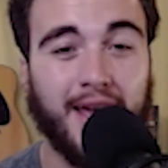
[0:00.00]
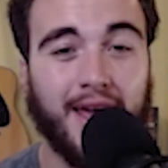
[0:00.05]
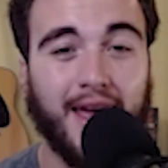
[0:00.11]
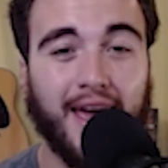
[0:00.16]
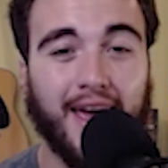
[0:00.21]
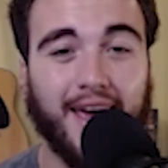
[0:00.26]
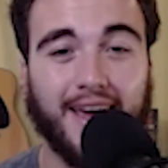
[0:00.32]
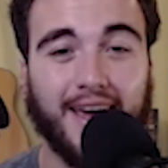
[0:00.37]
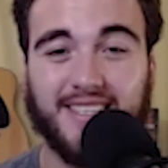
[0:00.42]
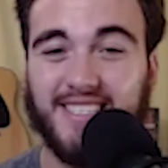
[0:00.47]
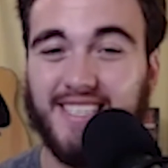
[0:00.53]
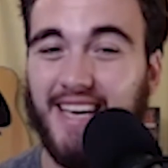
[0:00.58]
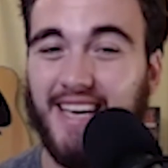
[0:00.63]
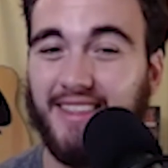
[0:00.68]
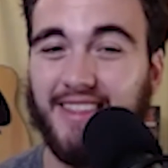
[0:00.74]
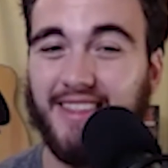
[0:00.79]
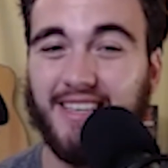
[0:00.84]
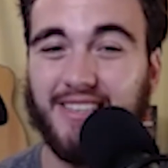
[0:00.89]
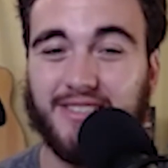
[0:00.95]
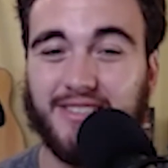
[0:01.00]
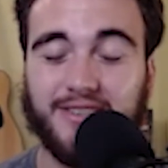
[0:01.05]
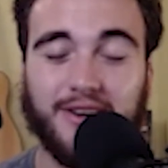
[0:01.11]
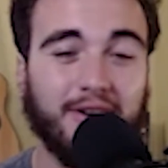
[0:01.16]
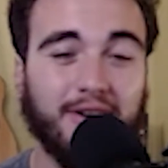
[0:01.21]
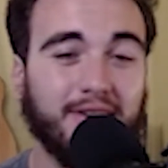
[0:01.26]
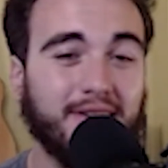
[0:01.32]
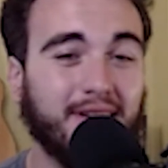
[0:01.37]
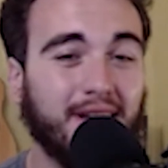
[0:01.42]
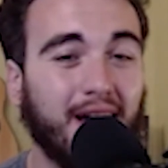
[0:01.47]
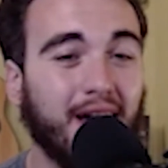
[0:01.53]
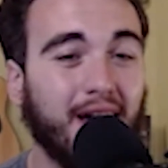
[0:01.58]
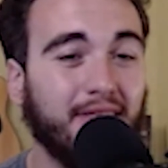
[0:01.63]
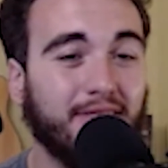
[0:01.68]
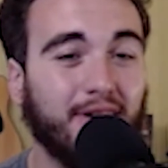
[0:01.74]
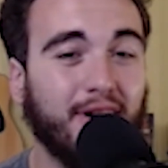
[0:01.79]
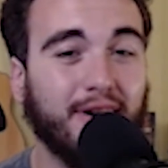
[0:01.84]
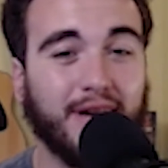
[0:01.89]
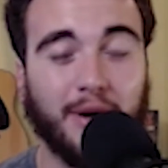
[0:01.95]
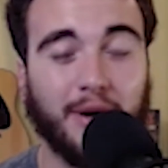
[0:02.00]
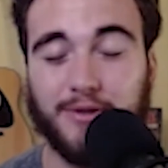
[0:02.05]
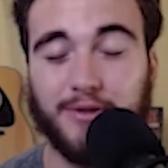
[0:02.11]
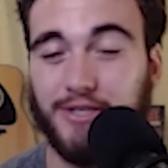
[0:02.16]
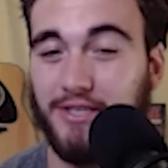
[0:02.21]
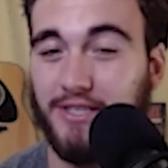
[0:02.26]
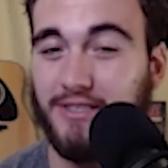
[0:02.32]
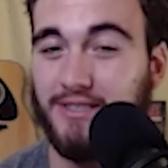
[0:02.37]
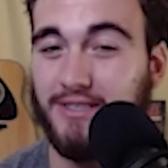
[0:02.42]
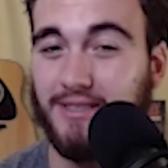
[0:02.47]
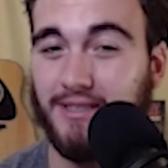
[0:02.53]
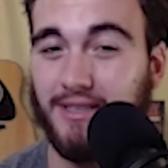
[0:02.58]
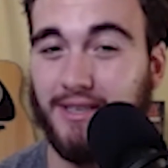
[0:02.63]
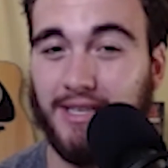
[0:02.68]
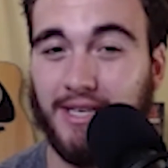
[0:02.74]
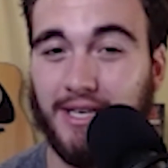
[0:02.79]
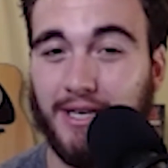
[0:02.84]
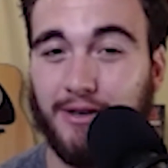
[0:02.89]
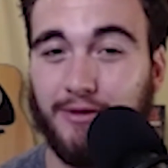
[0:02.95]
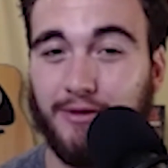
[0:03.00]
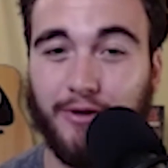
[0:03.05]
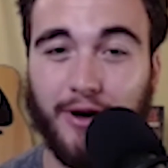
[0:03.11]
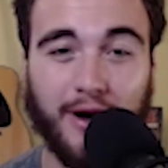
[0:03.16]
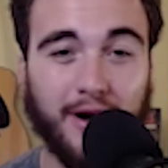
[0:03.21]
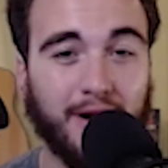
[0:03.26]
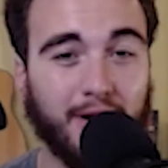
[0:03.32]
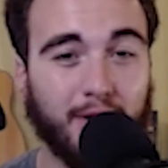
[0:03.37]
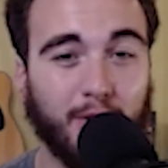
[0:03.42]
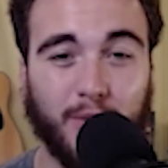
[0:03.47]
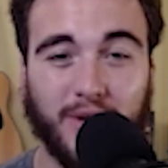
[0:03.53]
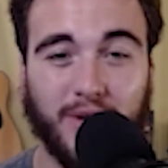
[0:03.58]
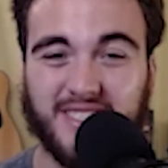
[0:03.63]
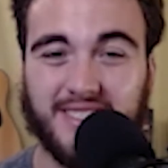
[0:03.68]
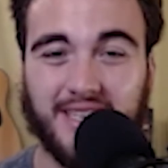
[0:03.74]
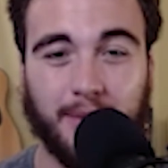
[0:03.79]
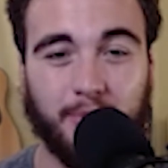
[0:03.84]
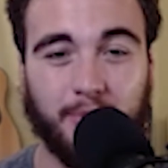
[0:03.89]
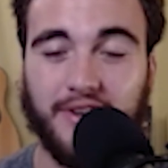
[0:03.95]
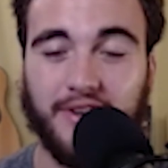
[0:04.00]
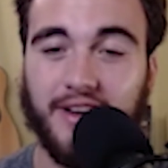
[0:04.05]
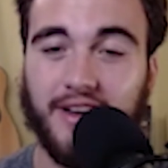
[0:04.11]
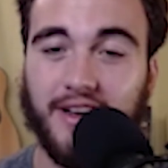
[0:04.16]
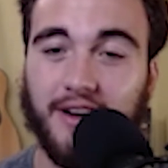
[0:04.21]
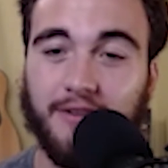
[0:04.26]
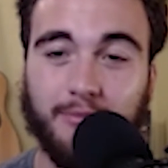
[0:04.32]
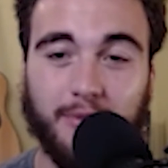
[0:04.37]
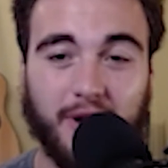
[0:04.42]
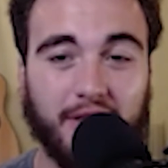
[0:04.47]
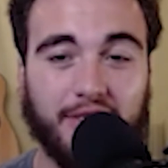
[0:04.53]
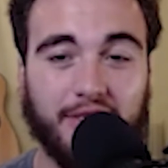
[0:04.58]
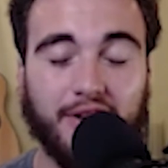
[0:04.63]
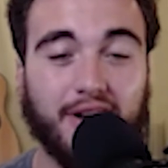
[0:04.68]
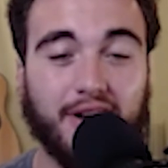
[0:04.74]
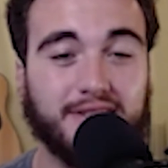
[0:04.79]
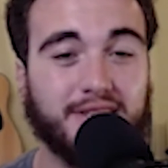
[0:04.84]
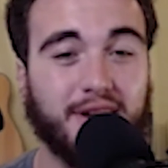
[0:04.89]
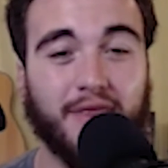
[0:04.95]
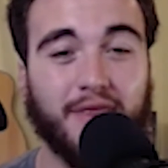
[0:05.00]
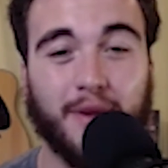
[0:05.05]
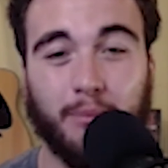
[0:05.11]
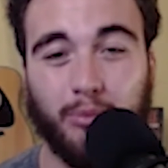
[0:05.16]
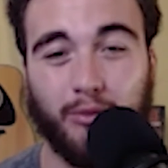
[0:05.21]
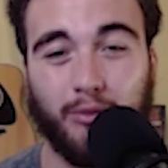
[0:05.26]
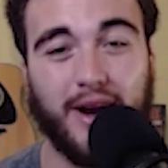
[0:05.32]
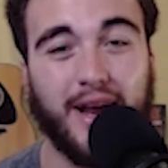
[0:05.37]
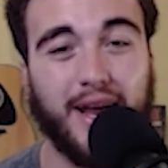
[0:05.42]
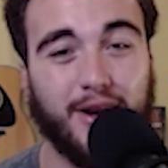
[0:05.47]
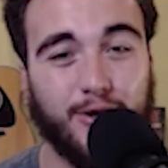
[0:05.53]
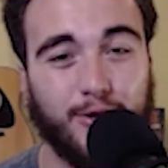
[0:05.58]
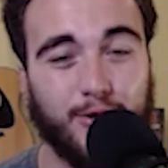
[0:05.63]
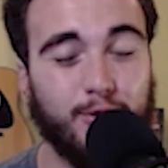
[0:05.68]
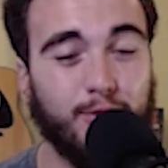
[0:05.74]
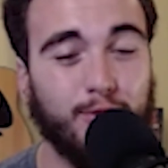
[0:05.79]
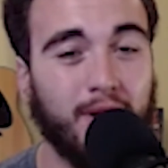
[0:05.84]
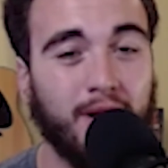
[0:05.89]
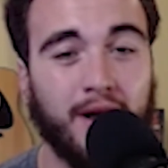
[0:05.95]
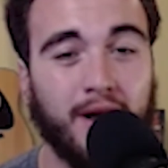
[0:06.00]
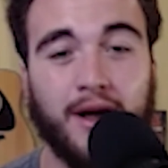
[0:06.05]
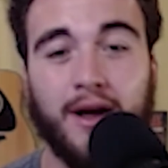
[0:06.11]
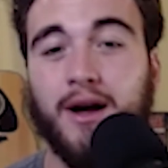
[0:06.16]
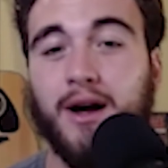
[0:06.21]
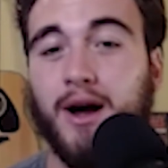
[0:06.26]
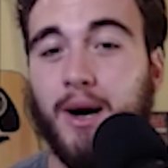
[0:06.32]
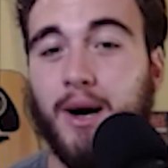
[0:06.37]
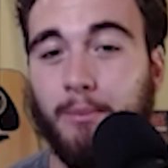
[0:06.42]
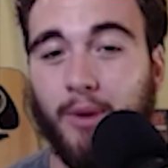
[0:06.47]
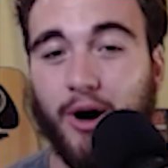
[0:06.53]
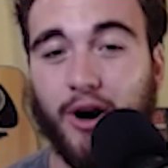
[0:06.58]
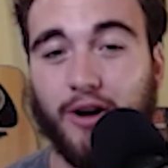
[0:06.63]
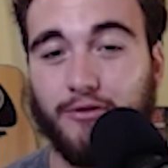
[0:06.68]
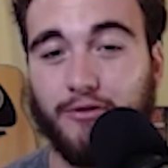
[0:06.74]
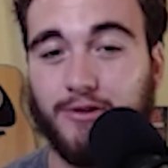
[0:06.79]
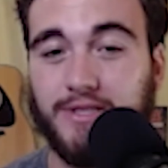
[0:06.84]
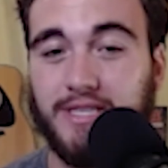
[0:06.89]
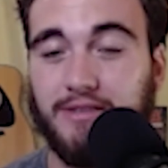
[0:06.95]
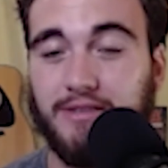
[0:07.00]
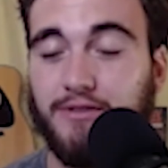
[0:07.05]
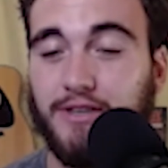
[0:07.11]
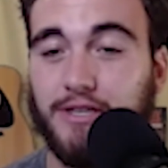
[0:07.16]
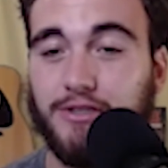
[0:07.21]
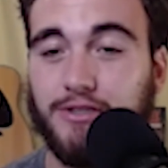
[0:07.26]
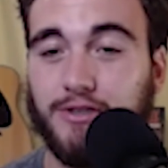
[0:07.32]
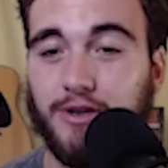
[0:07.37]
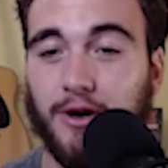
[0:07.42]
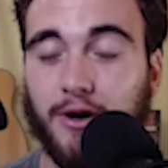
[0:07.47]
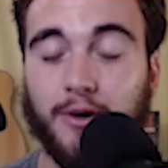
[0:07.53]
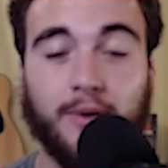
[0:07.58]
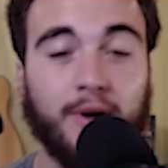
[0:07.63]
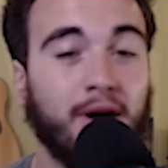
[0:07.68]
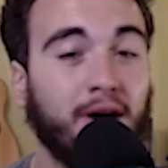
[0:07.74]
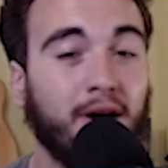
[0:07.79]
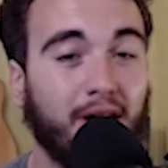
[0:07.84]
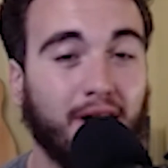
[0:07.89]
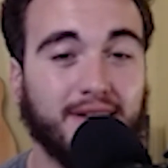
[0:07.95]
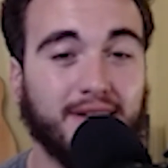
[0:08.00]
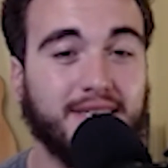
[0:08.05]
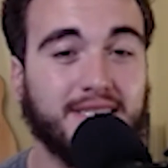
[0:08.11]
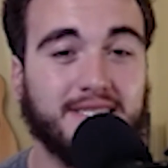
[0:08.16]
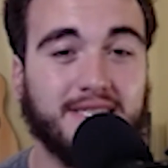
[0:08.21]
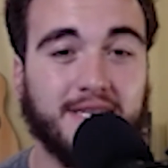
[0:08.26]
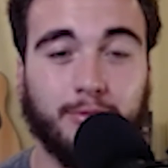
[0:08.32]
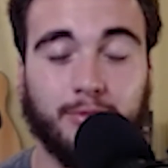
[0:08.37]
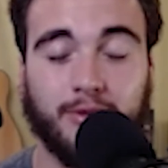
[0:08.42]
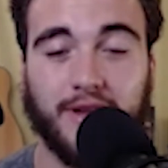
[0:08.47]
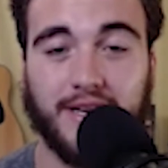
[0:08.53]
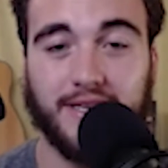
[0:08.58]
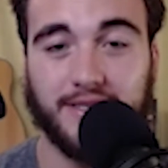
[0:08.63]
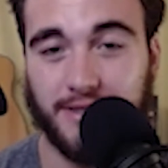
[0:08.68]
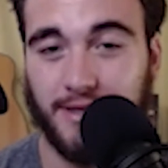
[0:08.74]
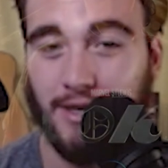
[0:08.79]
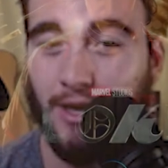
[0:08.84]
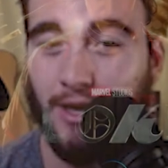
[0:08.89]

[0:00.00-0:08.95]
And to get things started, I thought I would just give a quick summary of my thoughts on the brand new Marvel TV show on Disney Plus,